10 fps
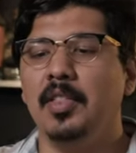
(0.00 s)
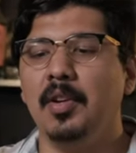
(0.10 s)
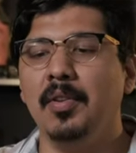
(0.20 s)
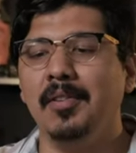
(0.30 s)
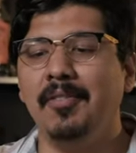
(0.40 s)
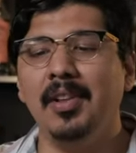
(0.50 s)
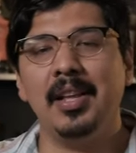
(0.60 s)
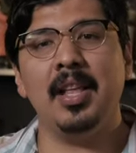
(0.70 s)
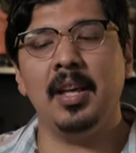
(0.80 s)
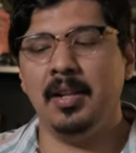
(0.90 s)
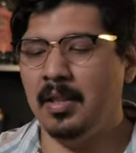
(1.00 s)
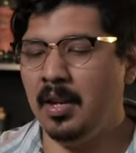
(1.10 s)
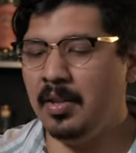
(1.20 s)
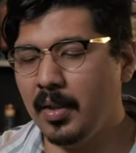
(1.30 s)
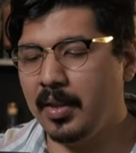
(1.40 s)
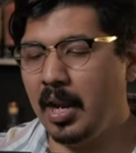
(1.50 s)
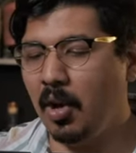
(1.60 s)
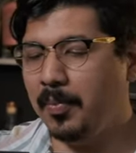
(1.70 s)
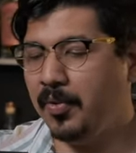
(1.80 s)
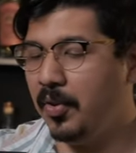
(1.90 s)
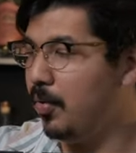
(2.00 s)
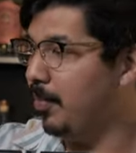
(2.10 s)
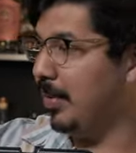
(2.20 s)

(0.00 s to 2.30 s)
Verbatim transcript: there is a filling line in there that helps you,